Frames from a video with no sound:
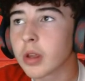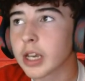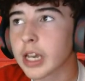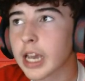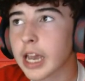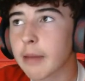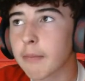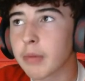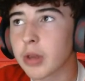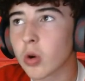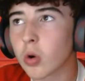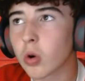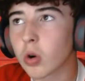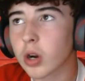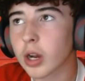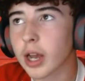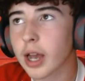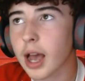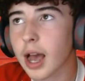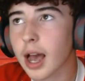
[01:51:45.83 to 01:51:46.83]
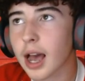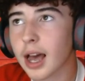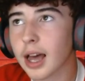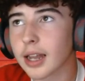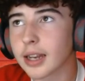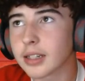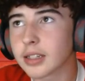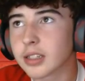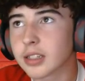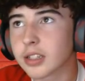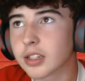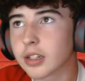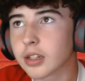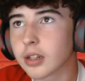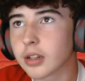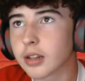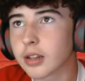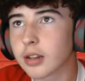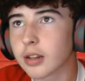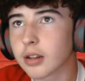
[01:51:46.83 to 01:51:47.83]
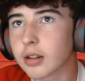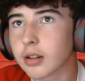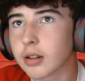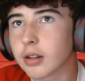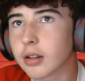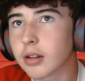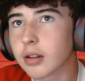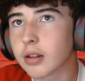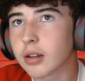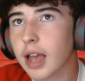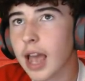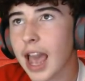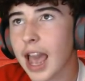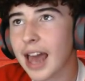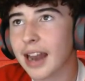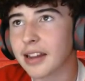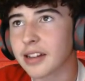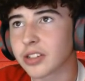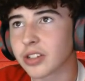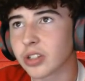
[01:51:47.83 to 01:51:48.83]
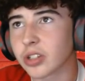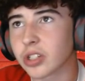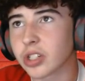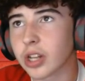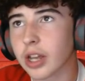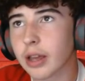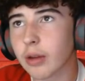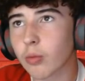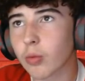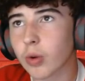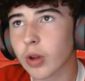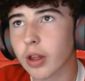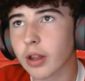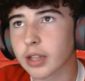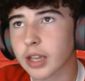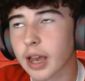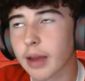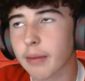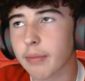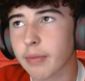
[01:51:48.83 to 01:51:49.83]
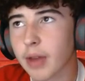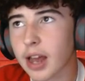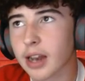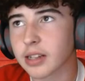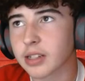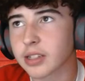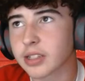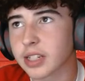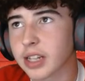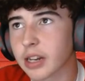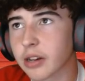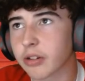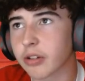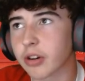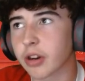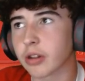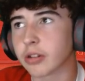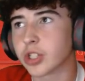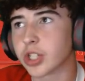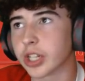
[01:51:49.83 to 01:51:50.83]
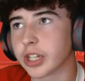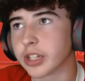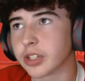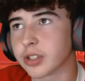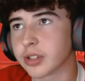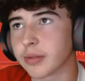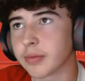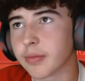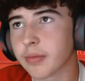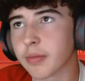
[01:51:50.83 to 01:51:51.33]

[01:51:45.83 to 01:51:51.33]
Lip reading: Kimpioga and Ellis Ellis Taylor are chasing.